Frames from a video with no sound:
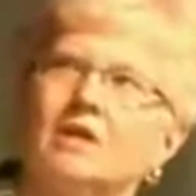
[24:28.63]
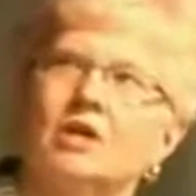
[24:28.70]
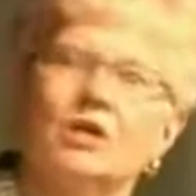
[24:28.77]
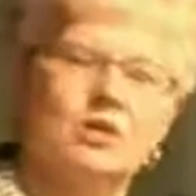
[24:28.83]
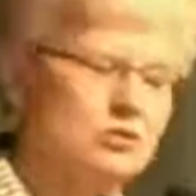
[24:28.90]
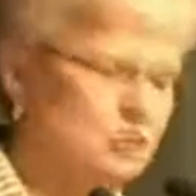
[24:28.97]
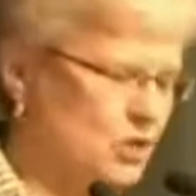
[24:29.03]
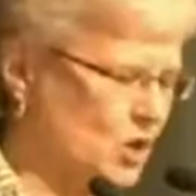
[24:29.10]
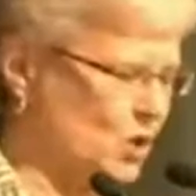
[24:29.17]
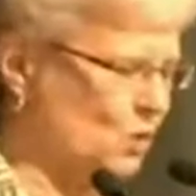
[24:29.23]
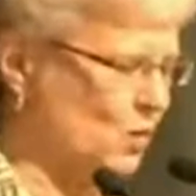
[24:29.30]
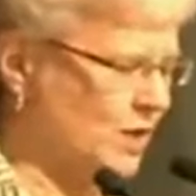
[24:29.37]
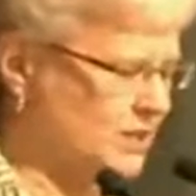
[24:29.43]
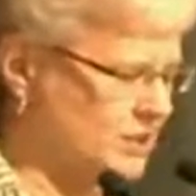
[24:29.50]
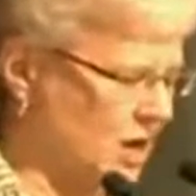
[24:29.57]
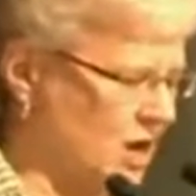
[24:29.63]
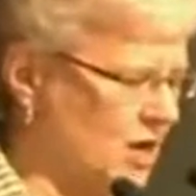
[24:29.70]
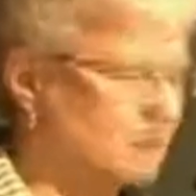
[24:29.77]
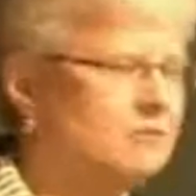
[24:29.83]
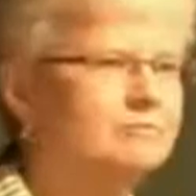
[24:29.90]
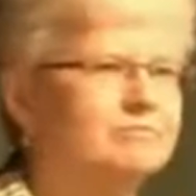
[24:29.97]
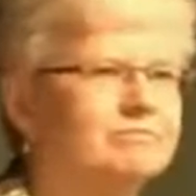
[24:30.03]
So, what's
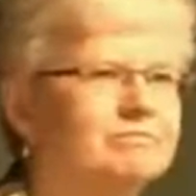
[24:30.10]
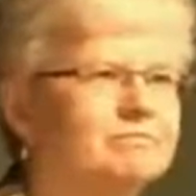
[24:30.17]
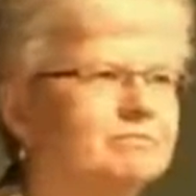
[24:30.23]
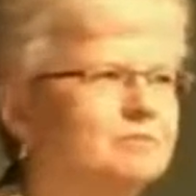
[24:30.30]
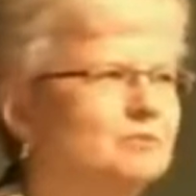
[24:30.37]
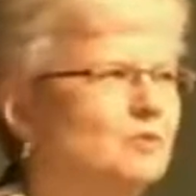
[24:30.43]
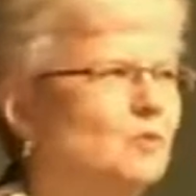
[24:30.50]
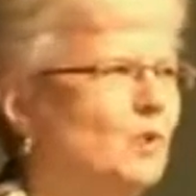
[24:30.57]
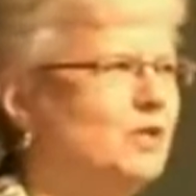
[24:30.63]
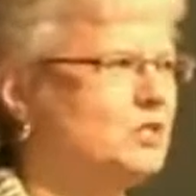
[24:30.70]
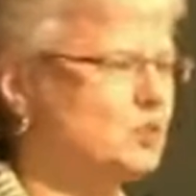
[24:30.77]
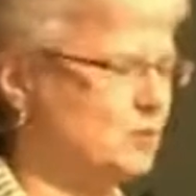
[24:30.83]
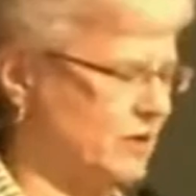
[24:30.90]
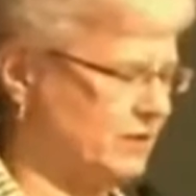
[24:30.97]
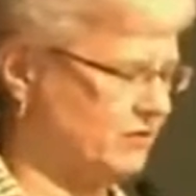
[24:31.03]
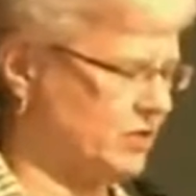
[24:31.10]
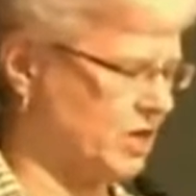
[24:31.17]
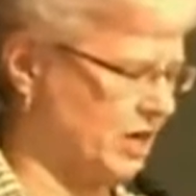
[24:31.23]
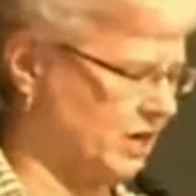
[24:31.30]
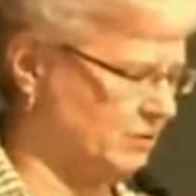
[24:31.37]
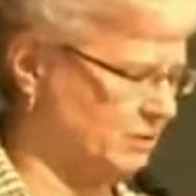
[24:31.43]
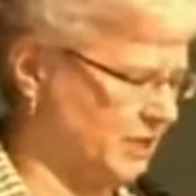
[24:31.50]
art? What's creative
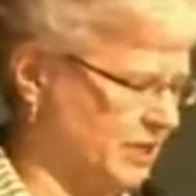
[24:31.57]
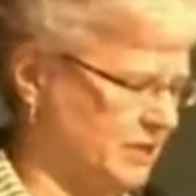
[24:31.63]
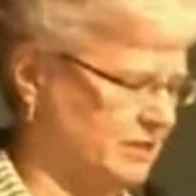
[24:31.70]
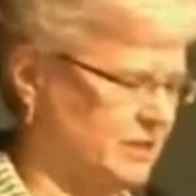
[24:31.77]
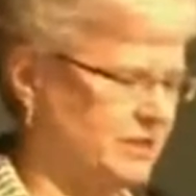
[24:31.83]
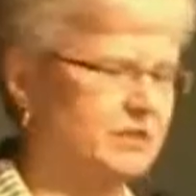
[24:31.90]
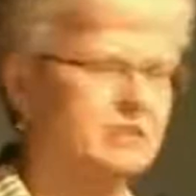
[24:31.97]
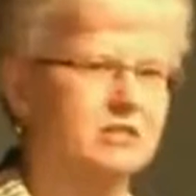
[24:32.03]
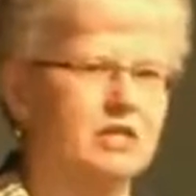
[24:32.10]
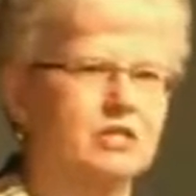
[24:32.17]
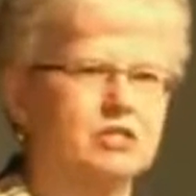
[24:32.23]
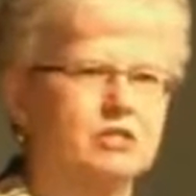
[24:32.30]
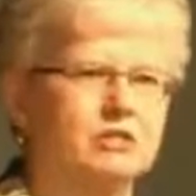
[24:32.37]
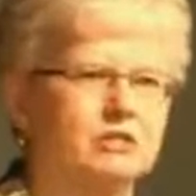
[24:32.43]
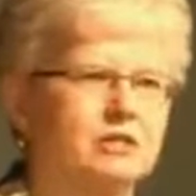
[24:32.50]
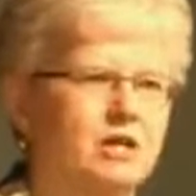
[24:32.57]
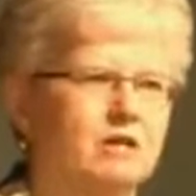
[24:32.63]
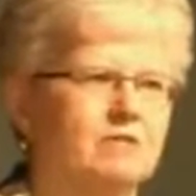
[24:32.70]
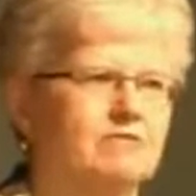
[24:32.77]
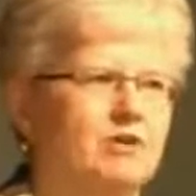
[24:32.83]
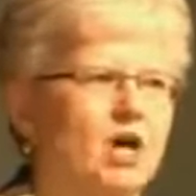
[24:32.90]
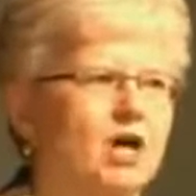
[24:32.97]
economy? The discussion
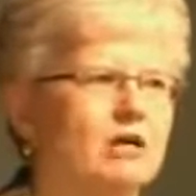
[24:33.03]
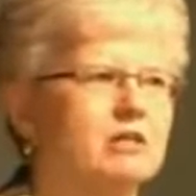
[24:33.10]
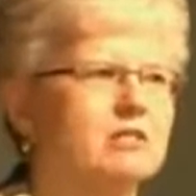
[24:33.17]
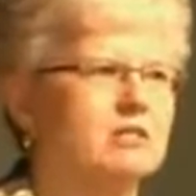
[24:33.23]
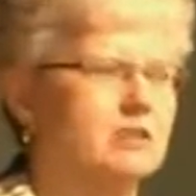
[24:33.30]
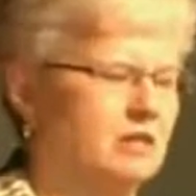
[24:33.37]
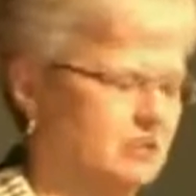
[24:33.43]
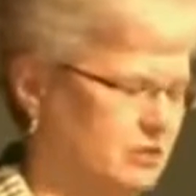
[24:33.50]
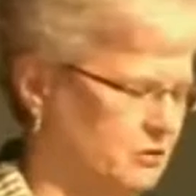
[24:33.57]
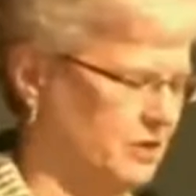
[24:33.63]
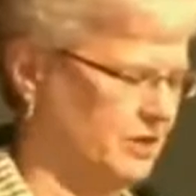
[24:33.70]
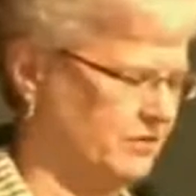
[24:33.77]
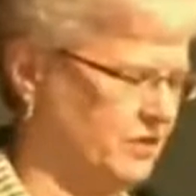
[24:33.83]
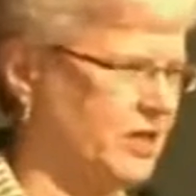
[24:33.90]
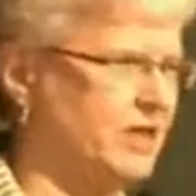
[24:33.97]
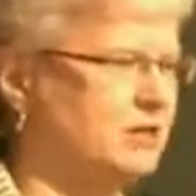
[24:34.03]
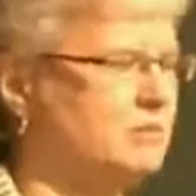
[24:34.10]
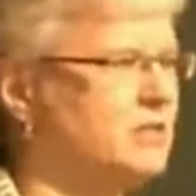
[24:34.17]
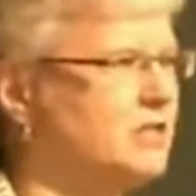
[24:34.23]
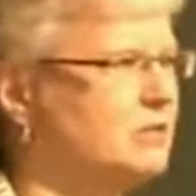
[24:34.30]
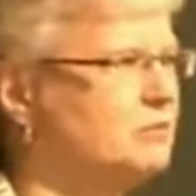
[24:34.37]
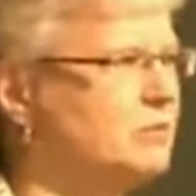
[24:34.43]
of art and the creative economy
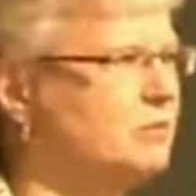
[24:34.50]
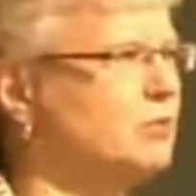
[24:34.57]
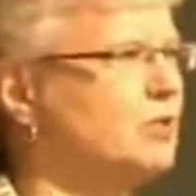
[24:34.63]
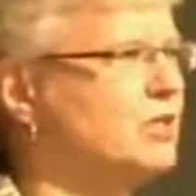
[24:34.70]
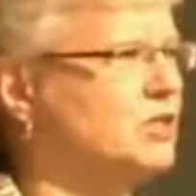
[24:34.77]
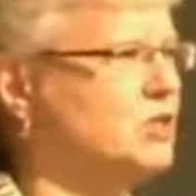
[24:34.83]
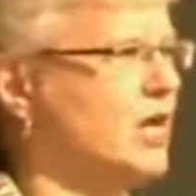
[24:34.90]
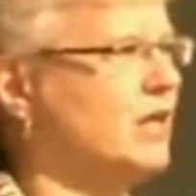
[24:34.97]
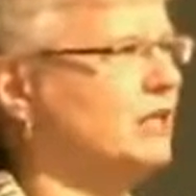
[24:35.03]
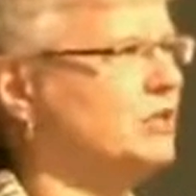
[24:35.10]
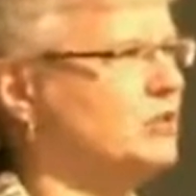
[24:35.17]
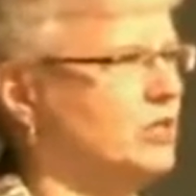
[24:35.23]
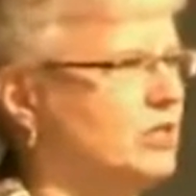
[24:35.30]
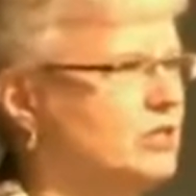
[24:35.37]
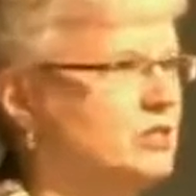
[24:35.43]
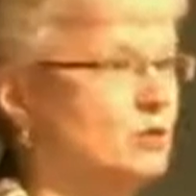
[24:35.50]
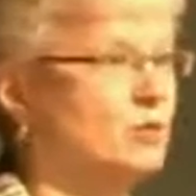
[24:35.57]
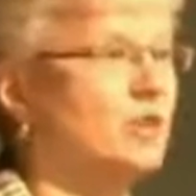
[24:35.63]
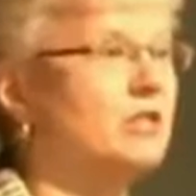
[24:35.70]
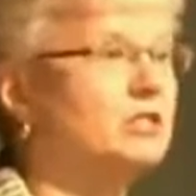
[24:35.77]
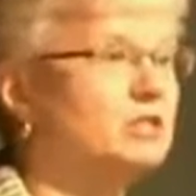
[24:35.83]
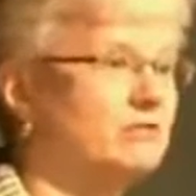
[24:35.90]
can be pretty challenging. It's a
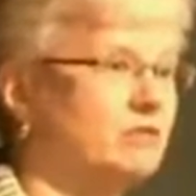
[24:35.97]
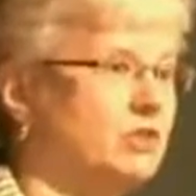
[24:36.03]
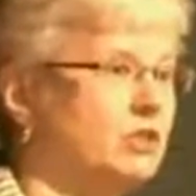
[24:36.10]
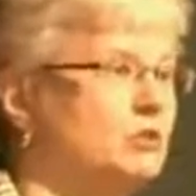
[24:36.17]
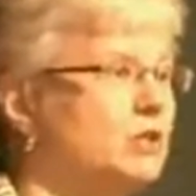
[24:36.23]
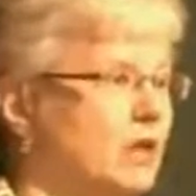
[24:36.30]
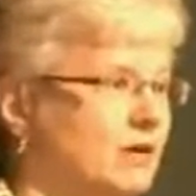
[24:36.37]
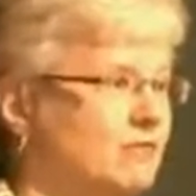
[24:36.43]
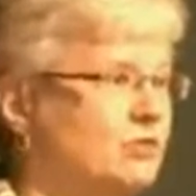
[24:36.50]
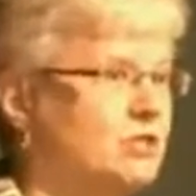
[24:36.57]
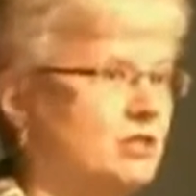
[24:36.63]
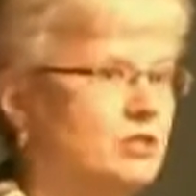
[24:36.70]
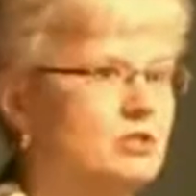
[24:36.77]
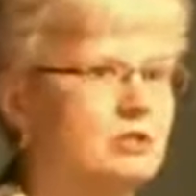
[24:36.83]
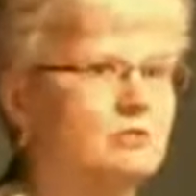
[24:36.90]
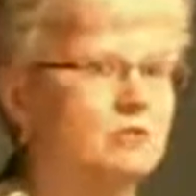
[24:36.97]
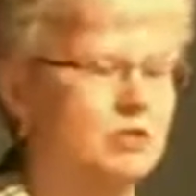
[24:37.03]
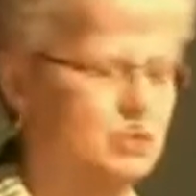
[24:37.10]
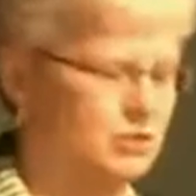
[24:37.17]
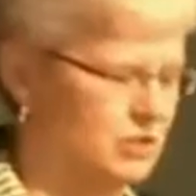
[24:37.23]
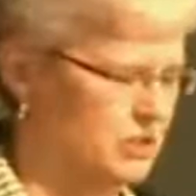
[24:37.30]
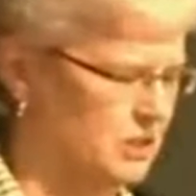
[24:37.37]
relatively new conversation, which
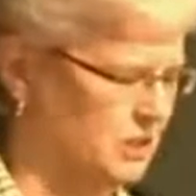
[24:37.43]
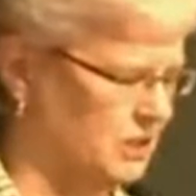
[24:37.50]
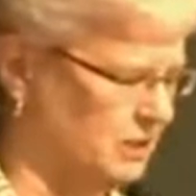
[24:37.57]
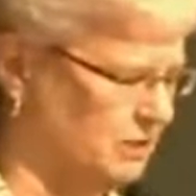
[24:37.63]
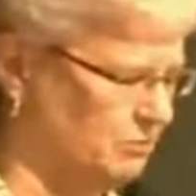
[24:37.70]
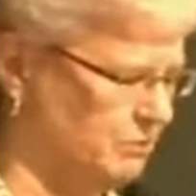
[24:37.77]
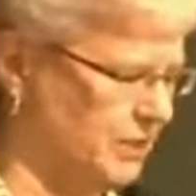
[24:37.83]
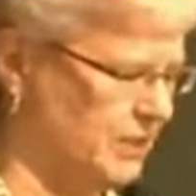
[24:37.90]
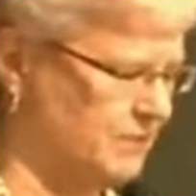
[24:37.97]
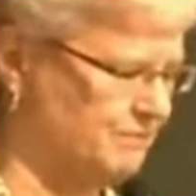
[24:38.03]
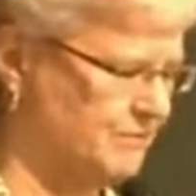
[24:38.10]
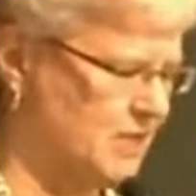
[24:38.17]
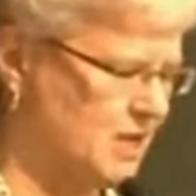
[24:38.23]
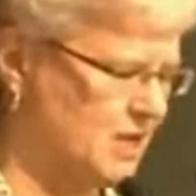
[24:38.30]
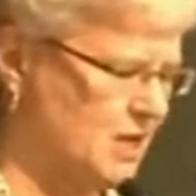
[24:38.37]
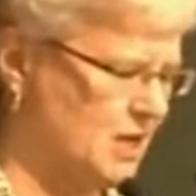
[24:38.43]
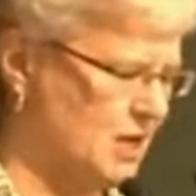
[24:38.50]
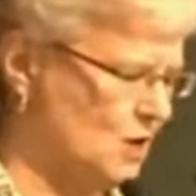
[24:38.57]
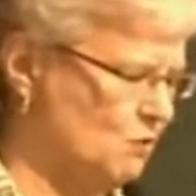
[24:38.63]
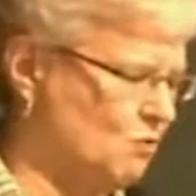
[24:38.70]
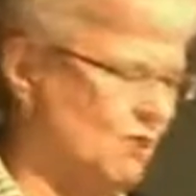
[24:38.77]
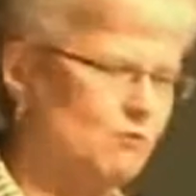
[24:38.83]
you'll see in a minute.
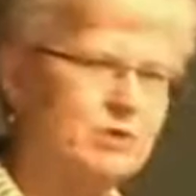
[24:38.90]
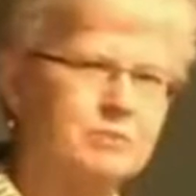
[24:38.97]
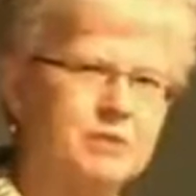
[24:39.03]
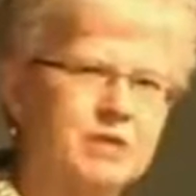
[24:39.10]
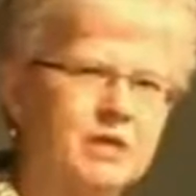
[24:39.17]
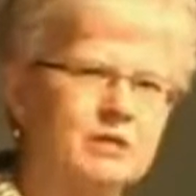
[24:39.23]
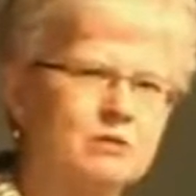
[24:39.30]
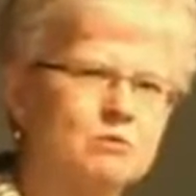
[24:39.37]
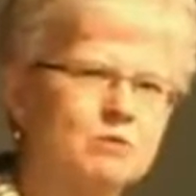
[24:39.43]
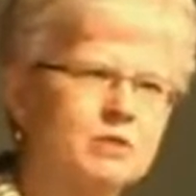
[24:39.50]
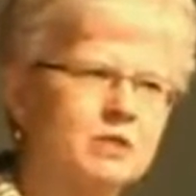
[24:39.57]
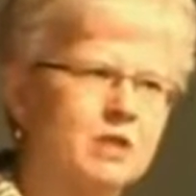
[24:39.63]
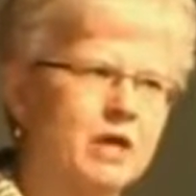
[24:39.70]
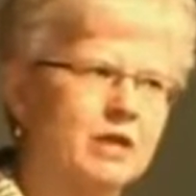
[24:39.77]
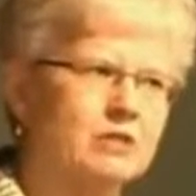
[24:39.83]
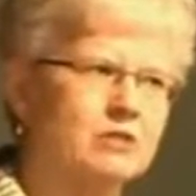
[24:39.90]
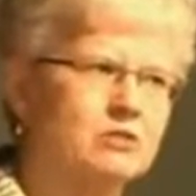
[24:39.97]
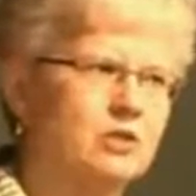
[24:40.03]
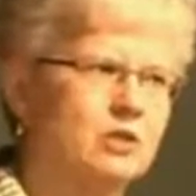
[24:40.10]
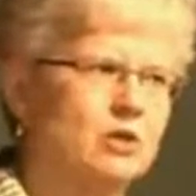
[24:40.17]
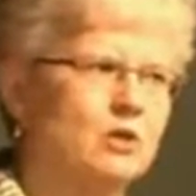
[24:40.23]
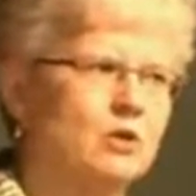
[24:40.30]
What we've begun to realize,
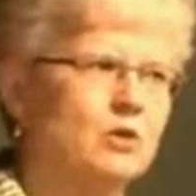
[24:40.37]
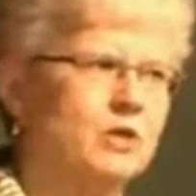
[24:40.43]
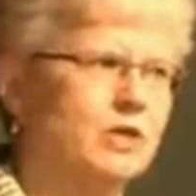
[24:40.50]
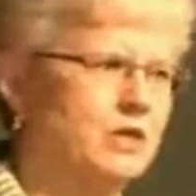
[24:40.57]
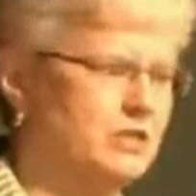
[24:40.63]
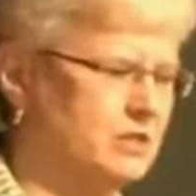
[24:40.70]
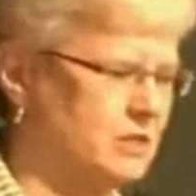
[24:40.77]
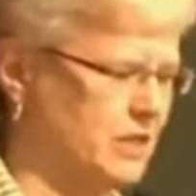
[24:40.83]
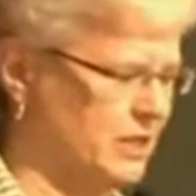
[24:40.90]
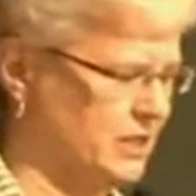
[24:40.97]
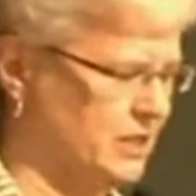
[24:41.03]
though, is that in